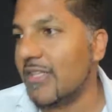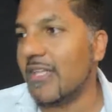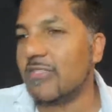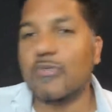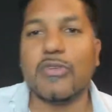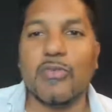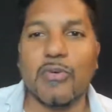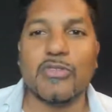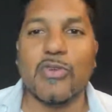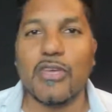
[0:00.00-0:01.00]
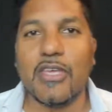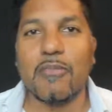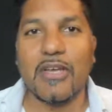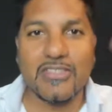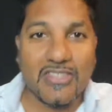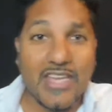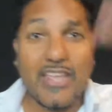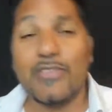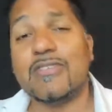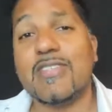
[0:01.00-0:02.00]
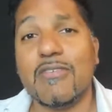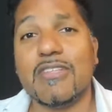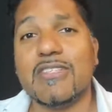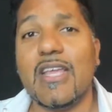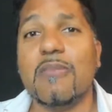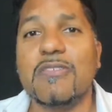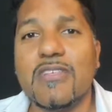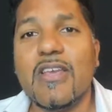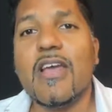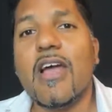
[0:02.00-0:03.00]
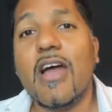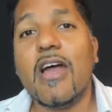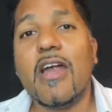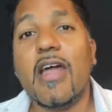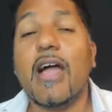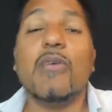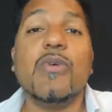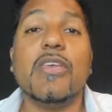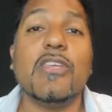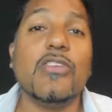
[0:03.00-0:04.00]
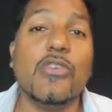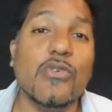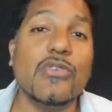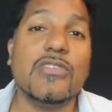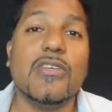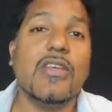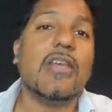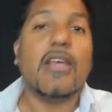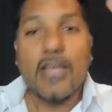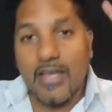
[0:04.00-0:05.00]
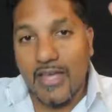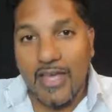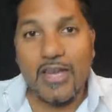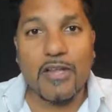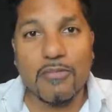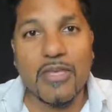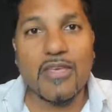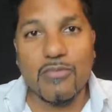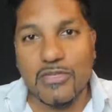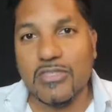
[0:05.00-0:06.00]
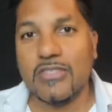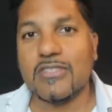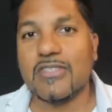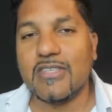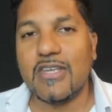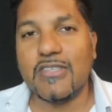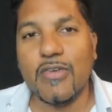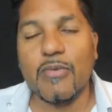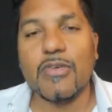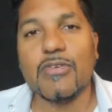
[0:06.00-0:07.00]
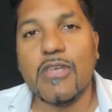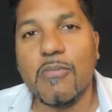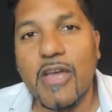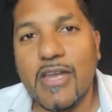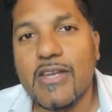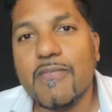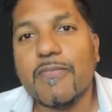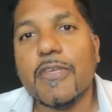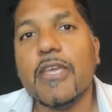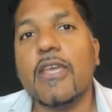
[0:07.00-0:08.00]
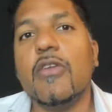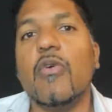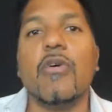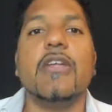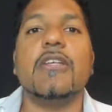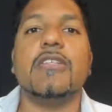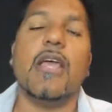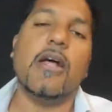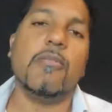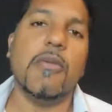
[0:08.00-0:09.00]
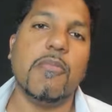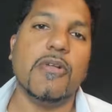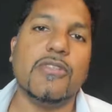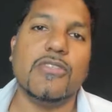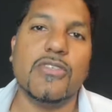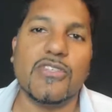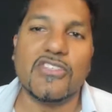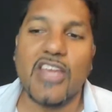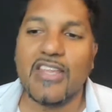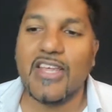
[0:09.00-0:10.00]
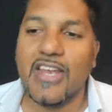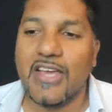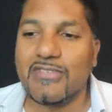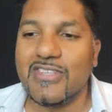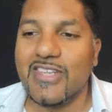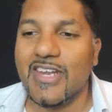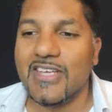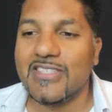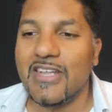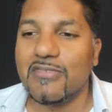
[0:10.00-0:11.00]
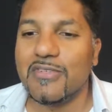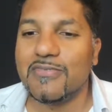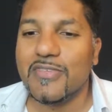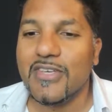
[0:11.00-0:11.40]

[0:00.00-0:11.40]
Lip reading: And that's what we were talking about today. Those 7 steps are how we can use NLP, which is the science of how we use our mind, in order to help people to take their lives to the next level.